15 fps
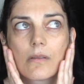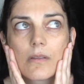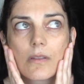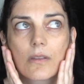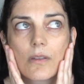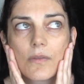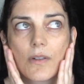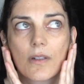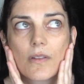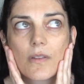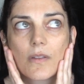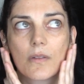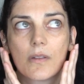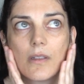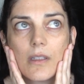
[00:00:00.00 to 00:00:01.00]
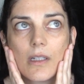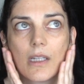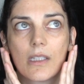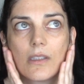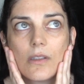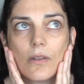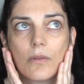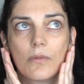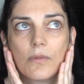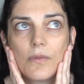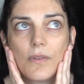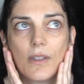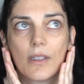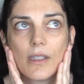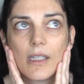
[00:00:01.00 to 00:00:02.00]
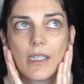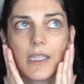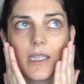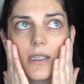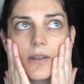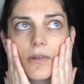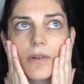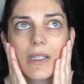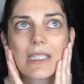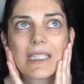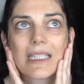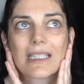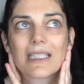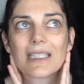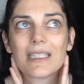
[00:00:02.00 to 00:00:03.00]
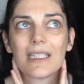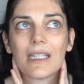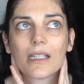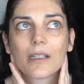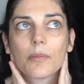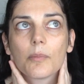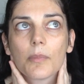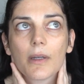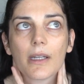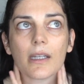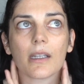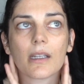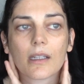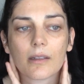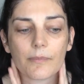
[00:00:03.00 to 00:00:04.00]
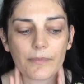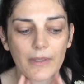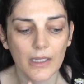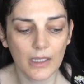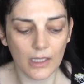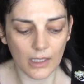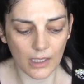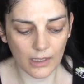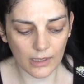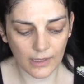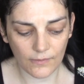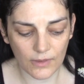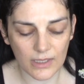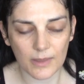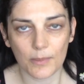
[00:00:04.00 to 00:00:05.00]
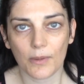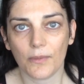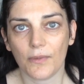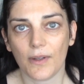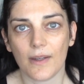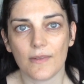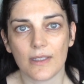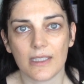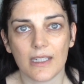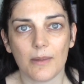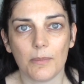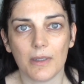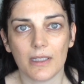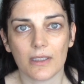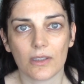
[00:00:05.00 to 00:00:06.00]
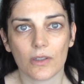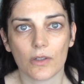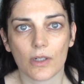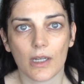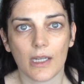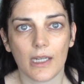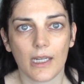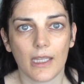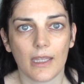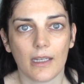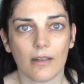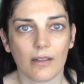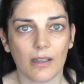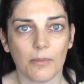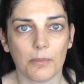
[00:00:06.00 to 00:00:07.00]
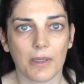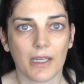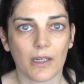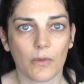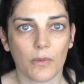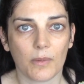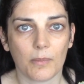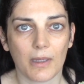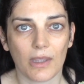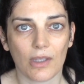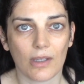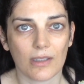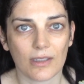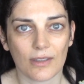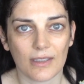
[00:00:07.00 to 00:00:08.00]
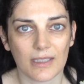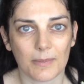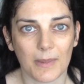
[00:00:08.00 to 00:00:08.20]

so far so good. I don't feel any crazy stick, but I'll give this about 5 to 10 minutes to dry, and then I'll come back with my thoughts on this